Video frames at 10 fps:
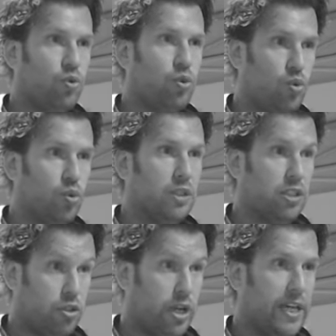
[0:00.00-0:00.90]
to
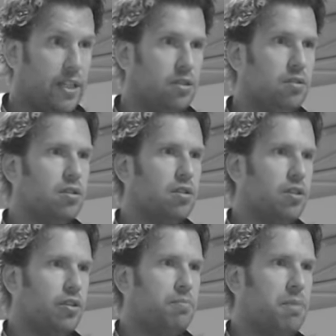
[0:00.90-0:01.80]
train
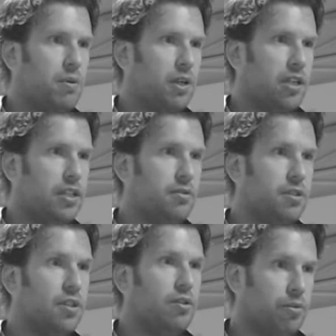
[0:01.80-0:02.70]
the power clean,
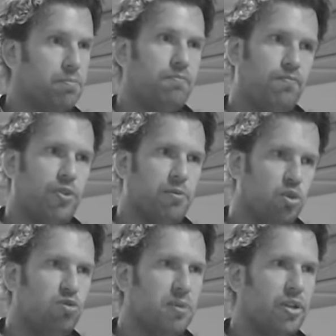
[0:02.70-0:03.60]
the
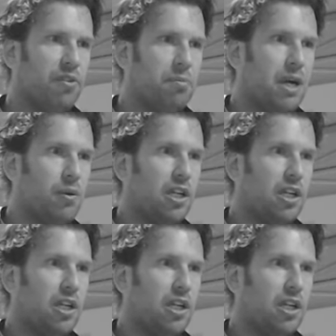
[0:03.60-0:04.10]
movement of the power